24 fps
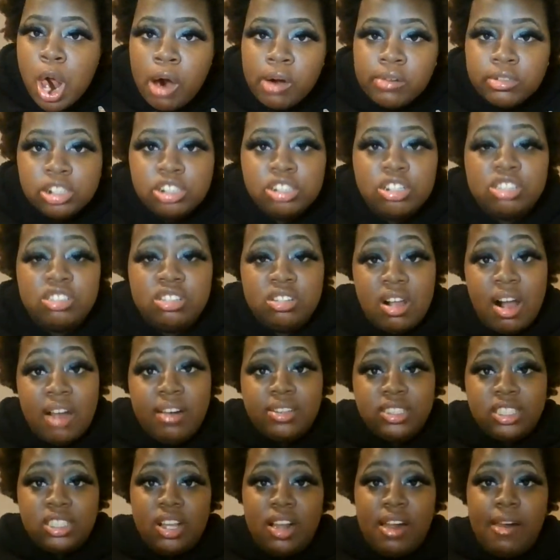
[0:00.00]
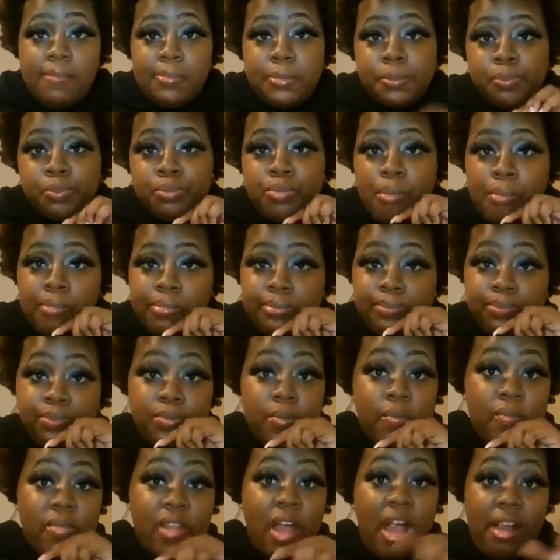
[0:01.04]
So she liked her dad
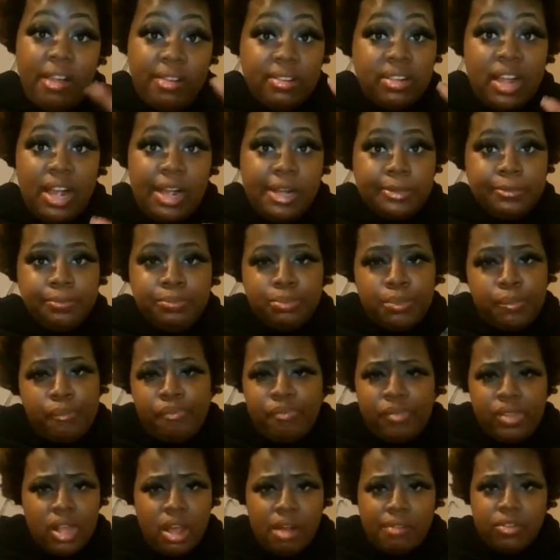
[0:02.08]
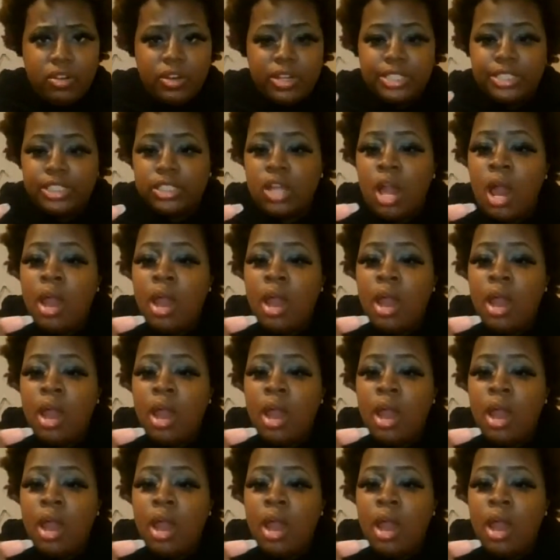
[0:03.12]
a lot, of course.